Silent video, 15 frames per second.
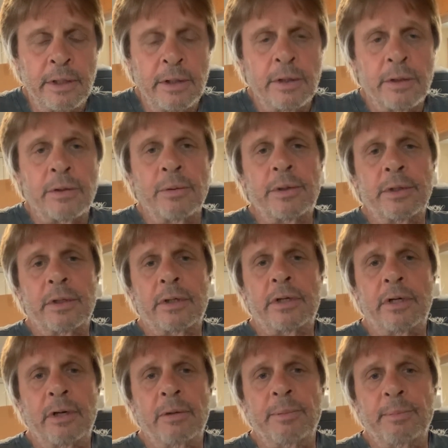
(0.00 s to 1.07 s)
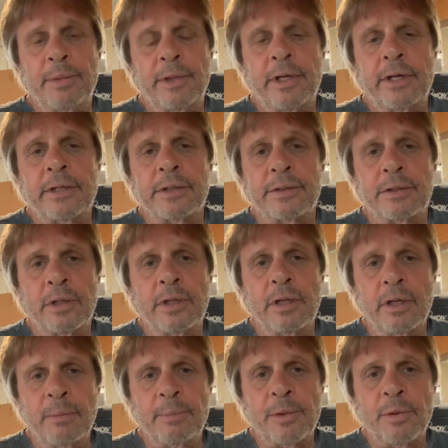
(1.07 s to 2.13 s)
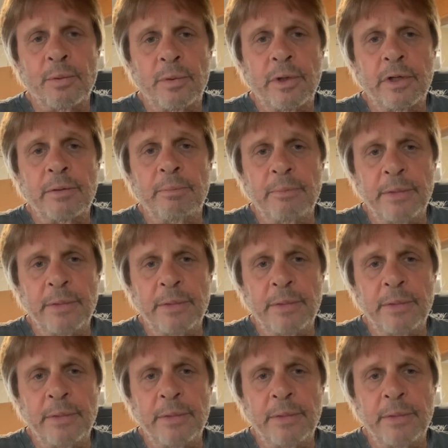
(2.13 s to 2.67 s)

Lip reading: Coconut carbon block is the #1